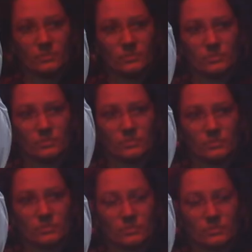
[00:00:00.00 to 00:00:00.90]

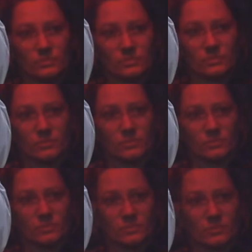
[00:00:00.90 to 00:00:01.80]

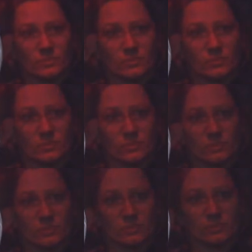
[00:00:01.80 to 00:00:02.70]

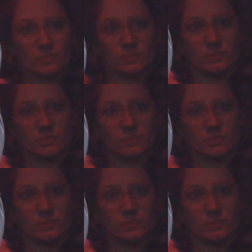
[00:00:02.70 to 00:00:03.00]
[no speech]